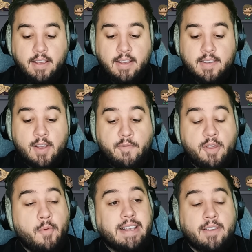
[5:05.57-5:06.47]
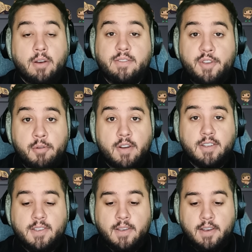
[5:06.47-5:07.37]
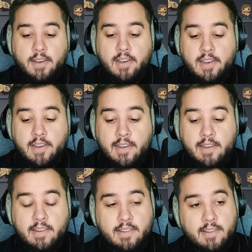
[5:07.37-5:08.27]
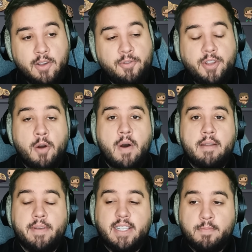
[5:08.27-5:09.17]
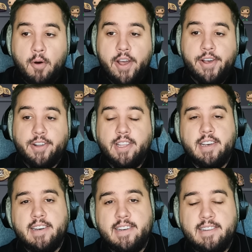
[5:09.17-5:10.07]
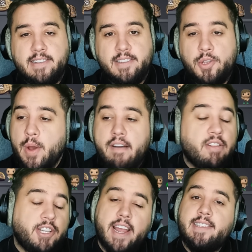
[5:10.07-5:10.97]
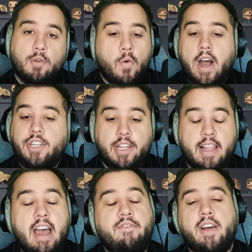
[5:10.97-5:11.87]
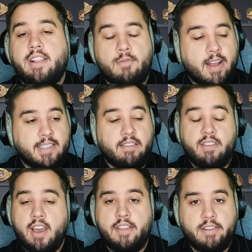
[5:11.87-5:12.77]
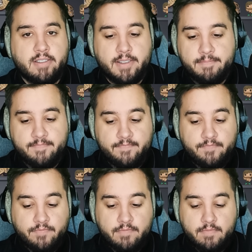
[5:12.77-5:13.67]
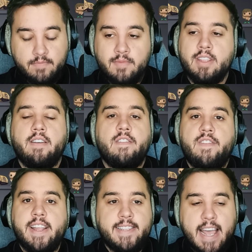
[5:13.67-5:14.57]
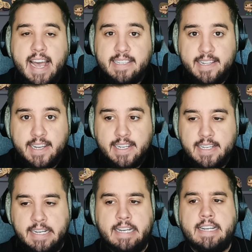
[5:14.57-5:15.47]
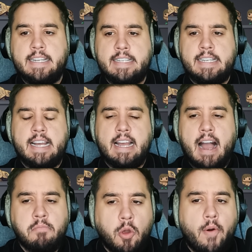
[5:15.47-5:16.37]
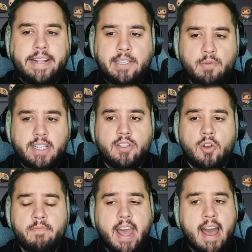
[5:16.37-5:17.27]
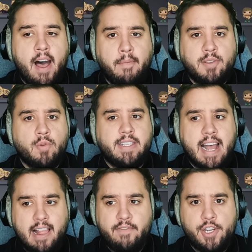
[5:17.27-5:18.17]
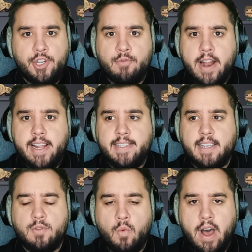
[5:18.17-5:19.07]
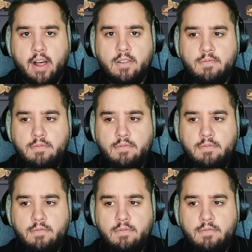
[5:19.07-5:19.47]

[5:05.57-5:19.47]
So for the West Coast viewers who don't want to be spoiled, you have the chance to watch it live like the rest of the others. Fantastic. I'm going to assume that helps with television ratings as well.